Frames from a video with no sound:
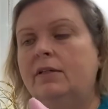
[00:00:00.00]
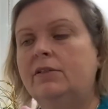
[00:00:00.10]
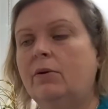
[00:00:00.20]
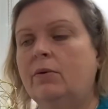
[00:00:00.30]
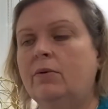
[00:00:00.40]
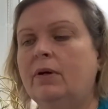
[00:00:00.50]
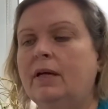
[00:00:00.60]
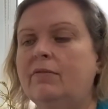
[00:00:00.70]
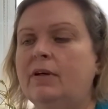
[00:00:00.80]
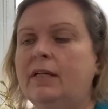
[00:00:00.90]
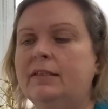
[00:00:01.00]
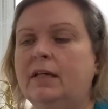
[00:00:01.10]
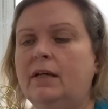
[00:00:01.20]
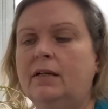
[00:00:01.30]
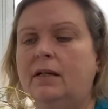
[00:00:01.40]
So
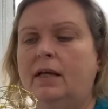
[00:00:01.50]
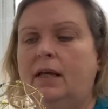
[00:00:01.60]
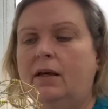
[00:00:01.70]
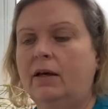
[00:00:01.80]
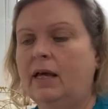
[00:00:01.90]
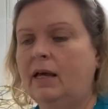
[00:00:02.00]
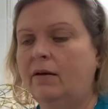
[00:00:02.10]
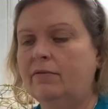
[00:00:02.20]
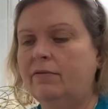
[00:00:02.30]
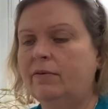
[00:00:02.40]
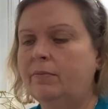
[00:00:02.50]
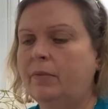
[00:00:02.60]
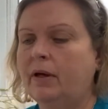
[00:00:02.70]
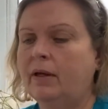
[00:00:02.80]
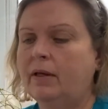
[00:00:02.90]
internally I have
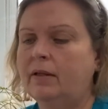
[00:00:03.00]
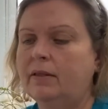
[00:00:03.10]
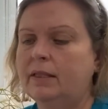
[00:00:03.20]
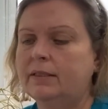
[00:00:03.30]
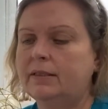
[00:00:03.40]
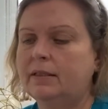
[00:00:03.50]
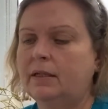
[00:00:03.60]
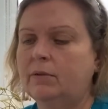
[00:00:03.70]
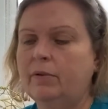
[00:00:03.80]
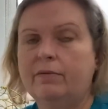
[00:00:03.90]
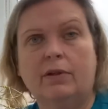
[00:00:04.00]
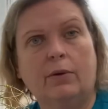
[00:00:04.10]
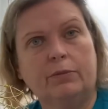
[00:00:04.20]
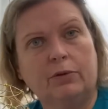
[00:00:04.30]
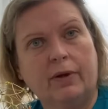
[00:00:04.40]
there's a little bit of the
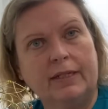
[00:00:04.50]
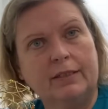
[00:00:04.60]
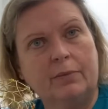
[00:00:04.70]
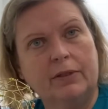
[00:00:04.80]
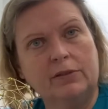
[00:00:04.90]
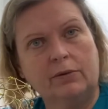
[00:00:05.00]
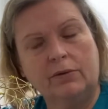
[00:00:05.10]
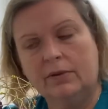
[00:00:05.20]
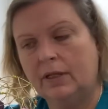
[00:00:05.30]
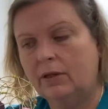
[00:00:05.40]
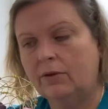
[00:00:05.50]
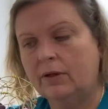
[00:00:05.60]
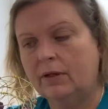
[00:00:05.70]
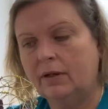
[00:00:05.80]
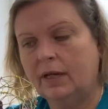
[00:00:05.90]
obturator muscle that you
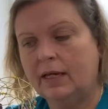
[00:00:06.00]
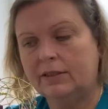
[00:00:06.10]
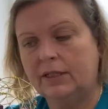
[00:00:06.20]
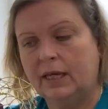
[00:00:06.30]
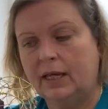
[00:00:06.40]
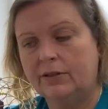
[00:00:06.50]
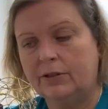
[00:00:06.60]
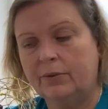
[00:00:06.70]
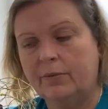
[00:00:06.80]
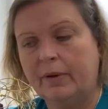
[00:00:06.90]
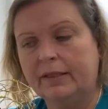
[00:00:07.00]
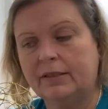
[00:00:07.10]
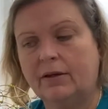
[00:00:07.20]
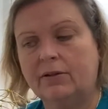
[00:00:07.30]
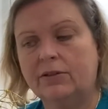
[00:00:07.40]
can actually get to and
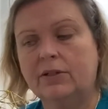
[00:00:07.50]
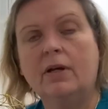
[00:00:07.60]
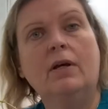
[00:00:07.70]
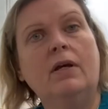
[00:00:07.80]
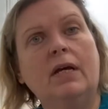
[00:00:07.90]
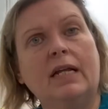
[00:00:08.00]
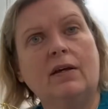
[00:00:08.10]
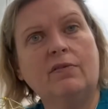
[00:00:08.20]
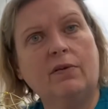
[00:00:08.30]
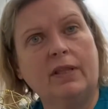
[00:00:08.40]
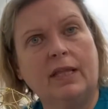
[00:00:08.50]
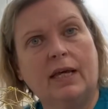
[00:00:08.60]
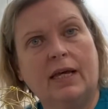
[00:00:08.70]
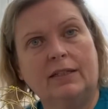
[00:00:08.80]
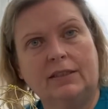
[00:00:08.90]
massage. And I find
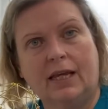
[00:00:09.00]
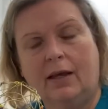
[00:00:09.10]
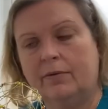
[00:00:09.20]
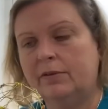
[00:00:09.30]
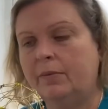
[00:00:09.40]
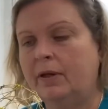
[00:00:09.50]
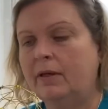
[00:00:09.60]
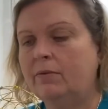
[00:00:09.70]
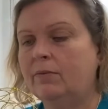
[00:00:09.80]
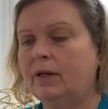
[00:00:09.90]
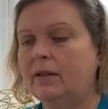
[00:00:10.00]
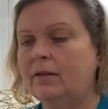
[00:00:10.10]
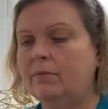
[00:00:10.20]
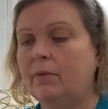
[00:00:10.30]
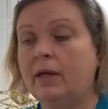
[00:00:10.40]
that actually helps me with
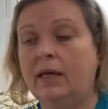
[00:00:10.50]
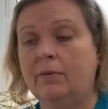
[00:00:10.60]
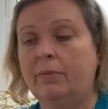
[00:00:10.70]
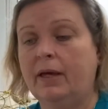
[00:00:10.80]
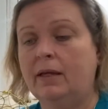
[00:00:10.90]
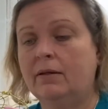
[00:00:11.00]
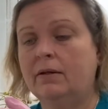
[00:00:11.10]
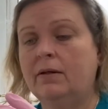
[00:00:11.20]
my hip pain.